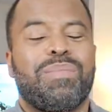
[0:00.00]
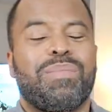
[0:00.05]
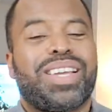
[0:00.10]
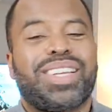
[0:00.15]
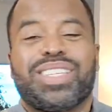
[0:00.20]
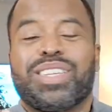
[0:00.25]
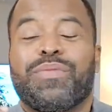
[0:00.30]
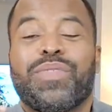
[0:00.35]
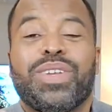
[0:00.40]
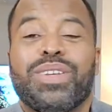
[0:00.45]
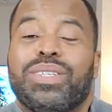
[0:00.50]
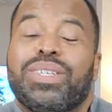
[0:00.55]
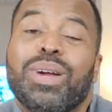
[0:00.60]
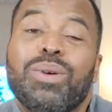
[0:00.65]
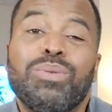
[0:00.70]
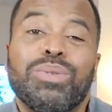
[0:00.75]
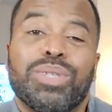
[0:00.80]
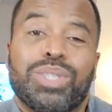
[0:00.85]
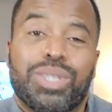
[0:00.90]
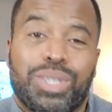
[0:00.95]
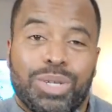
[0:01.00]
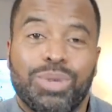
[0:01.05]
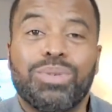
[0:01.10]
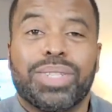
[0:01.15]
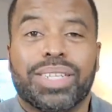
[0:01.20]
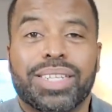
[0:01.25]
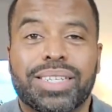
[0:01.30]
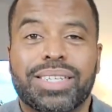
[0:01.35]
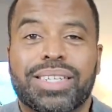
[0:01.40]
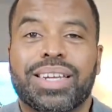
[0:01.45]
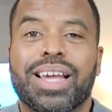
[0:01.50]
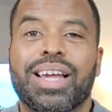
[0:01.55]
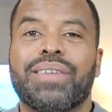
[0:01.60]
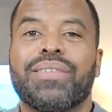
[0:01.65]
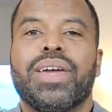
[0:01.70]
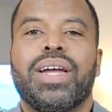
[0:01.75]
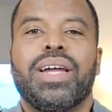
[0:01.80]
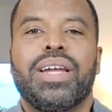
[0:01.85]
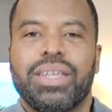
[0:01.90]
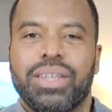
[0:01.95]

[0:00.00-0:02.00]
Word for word: because if you don't do this stuff